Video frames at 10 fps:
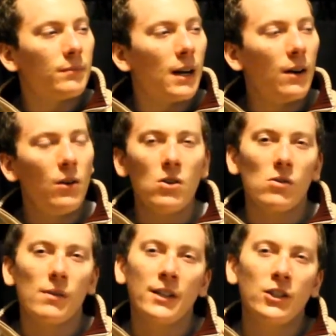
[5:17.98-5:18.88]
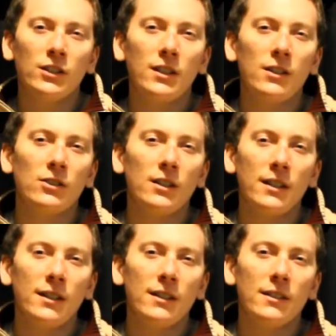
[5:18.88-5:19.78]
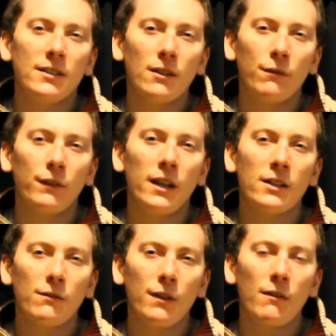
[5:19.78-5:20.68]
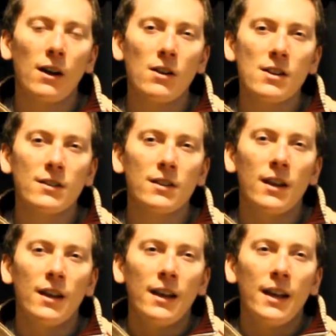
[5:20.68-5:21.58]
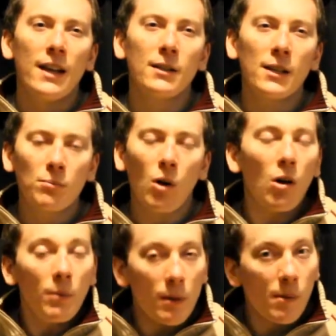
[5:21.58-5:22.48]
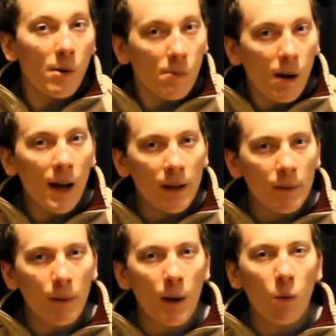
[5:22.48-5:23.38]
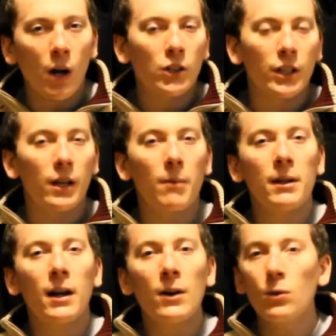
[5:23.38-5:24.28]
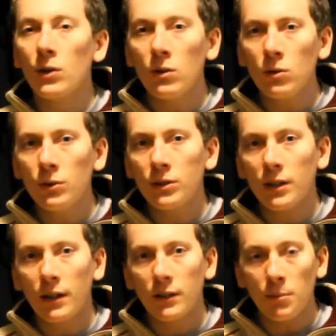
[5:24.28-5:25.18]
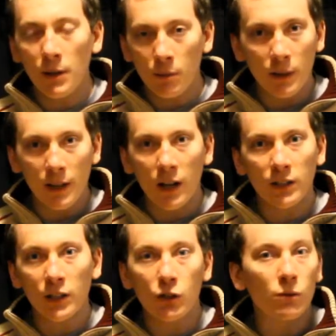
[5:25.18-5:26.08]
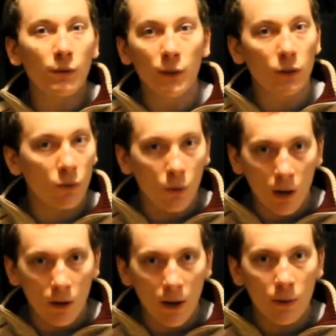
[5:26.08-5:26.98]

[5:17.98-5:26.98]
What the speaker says: I don't know, it's just that it's a flavor. I don't know, it's probably about my washing. I mean, I don't use, to be completely honest, I just use filtered water.